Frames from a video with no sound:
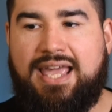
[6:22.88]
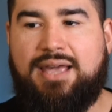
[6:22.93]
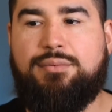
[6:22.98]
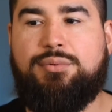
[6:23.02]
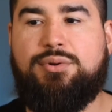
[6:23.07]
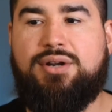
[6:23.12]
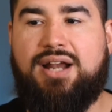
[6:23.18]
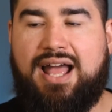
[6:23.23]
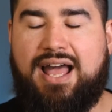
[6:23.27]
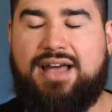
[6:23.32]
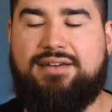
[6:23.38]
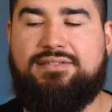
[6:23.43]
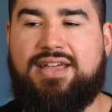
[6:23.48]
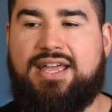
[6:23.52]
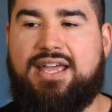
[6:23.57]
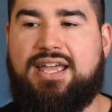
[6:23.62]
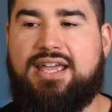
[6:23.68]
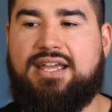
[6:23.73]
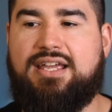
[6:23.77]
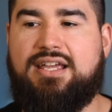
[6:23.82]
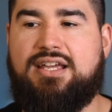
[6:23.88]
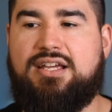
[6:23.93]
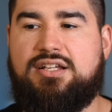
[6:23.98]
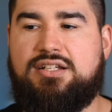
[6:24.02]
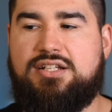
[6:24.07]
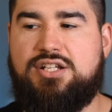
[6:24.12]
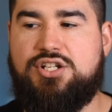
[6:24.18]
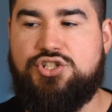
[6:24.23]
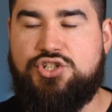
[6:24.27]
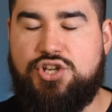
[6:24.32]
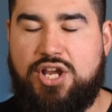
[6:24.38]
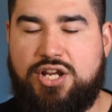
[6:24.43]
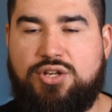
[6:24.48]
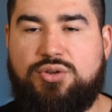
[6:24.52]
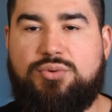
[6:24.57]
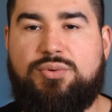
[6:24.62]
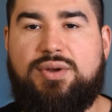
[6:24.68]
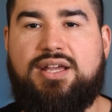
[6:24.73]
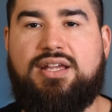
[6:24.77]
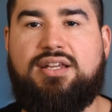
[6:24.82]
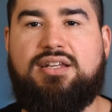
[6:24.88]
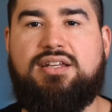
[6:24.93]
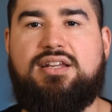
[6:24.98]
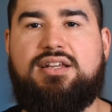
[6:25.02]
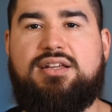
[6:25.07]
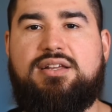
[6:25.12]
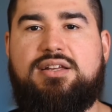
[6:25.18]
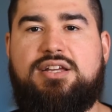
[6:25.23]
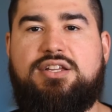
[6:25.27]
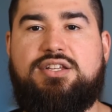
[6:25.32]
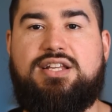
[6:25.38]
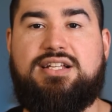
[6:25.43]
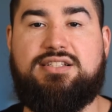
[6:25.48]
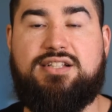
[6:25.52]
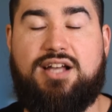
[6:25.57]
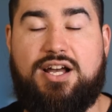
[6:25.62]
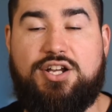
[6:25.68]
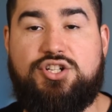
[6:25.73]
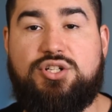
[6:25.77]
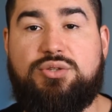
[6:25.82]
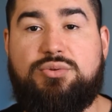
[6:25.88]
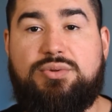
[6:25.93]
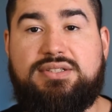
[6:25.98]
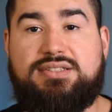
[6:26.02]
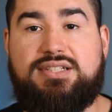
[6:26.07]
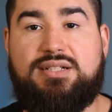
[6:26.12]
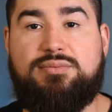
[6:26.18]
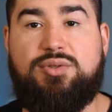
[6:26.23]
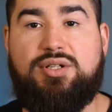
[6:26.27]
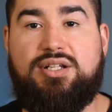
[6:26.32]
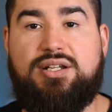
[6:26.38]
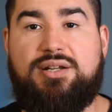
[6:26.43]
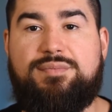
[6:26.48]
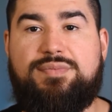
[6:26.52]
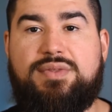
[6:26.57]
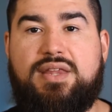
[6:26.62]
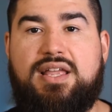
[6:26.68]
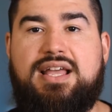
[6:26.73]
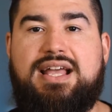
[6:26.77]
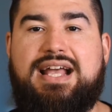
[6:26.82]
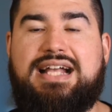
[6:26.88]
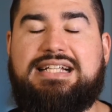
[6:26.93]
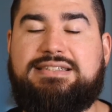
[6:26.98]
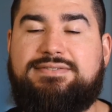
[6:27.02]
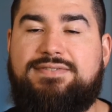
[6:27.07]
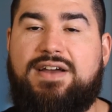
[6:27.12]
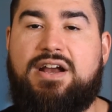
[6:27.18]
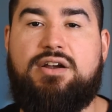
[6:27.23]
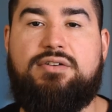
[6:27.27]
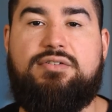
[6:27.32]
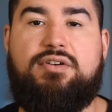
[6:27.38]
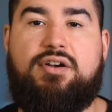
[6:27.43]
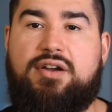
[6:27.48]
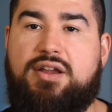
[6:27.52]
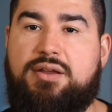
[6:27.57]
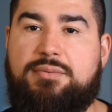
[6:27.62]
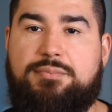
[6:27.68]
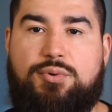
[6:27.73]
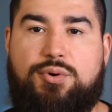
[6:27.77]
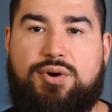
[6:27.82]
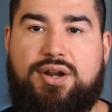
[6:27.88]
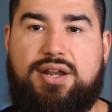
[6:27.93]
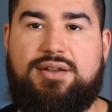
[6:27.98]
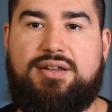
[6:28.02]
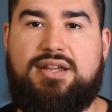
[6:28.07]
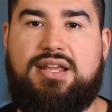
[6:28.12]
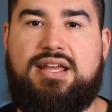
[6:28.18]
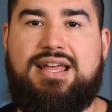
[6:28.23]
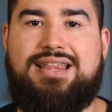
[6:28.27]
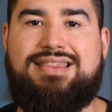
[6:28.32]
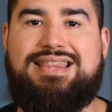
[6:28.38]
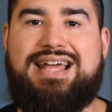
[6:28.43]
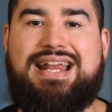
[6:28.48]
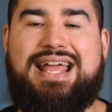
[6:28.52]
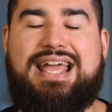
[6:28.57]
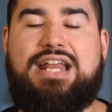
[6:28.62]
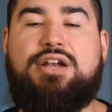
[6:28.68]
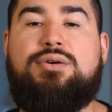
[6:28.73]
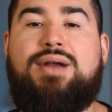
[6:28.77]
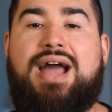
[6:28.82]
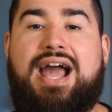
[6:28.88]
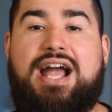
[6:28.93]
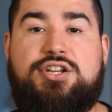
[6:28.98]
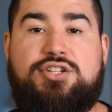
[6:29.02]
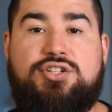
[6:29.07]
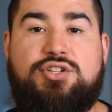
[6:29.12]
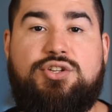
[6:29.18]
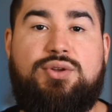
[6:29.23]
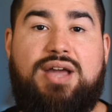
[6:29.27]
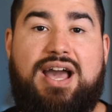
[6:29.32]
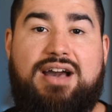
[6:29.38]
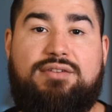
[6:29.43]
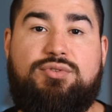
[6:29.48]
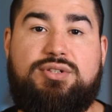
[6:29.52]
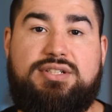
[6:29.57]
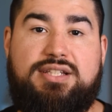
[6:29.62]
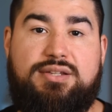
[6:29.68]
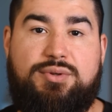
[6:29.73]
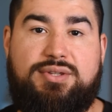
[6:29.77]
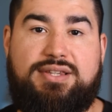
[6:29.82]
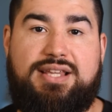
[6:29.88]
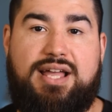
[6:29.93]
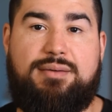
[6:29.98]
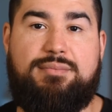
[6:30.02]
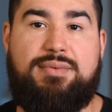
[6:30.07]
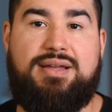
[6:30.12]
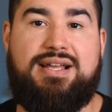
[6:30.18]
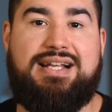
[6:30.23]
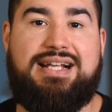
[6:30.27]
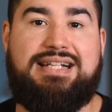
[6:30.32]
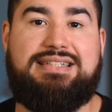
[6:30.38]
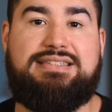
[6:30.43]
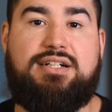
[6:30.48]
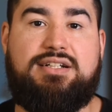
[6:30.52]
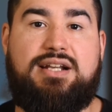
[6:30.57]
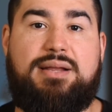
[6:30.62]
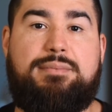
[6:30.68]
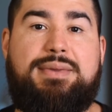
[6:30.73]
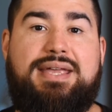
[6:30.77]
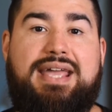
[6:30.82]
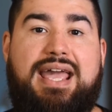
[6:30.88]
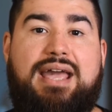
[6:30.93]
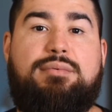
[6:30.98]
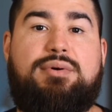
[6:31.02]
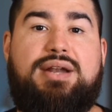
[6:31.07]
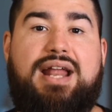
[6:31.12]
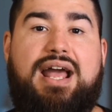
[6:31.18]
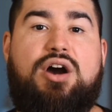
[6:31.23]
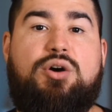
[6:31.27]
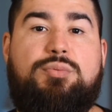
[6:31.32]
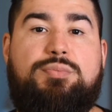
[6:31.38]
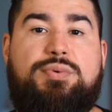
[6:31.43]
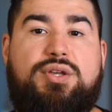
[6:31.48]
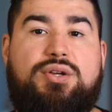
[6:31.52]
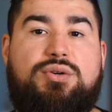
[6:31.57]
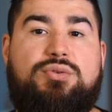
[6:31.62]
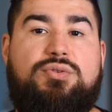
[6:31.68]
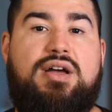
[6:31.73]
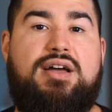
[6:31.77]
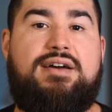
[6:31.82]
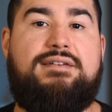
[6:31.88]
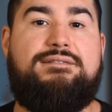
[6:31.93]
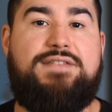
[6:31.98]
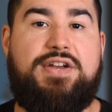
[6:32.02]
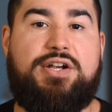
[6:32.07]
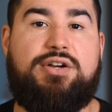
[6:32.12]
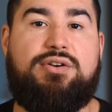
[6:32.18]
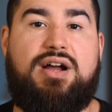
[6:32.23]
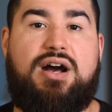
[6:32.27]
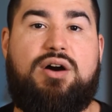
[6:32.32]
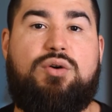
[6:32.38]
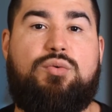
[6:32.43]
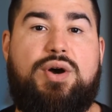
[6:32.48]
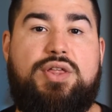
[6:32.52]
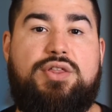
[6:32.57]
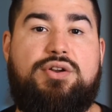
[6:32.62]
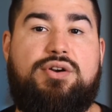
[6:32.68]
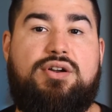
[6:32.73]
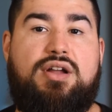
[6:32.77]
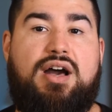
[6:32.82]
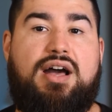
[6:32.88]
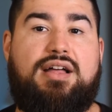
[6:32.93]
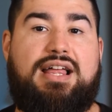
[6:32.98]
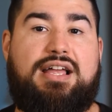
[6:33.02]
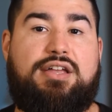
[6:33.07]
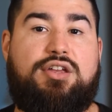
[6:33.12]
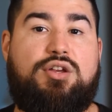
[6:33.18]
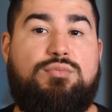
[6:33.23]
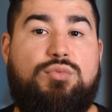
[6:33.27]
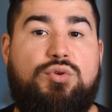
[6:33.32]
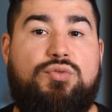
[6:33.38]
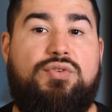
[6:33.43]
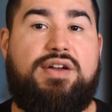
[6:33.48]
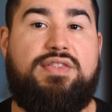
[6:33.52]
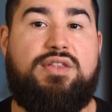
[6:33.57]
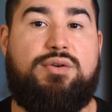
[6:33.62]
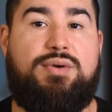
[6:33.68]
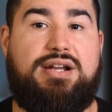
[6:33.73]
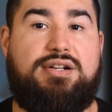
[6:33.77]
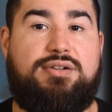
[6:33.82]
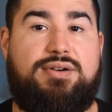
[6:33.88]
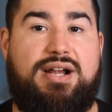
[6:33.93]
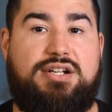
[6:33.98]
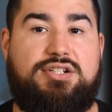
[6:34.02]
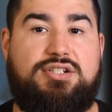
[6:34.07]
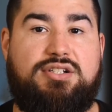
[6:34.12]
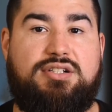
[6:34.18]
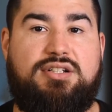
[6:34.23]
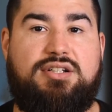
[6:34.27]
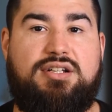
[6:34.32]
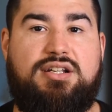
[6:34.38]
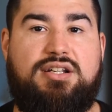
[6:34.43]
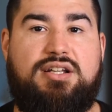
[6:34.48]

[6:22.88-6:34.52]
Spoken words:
able to have a genuine discussion with someone is very, very important. That interaction you have with them is going to be able to help you figure out whether or not, like, you're moving in the right direction.